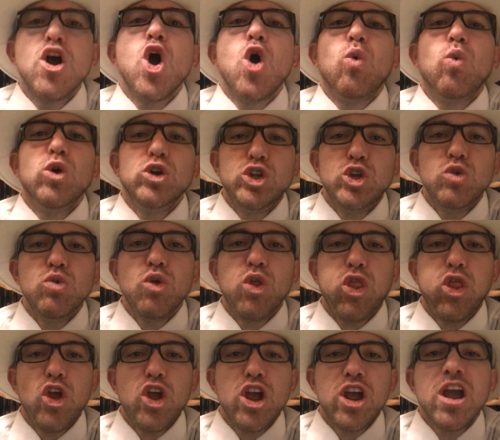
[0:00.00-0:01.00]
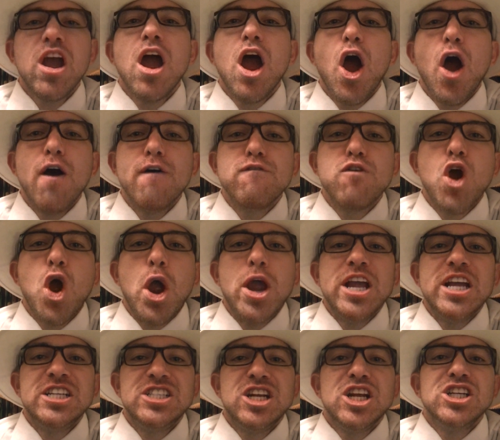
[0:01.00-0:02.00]
What do you think of
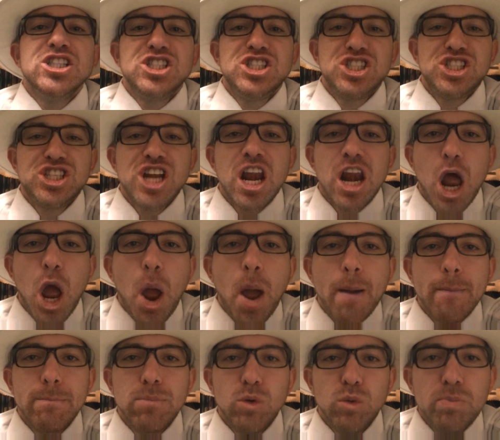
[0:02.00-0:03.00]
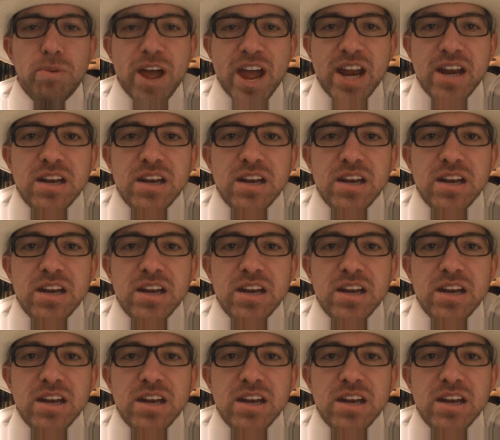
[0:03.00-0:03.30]
his stellar bullpen?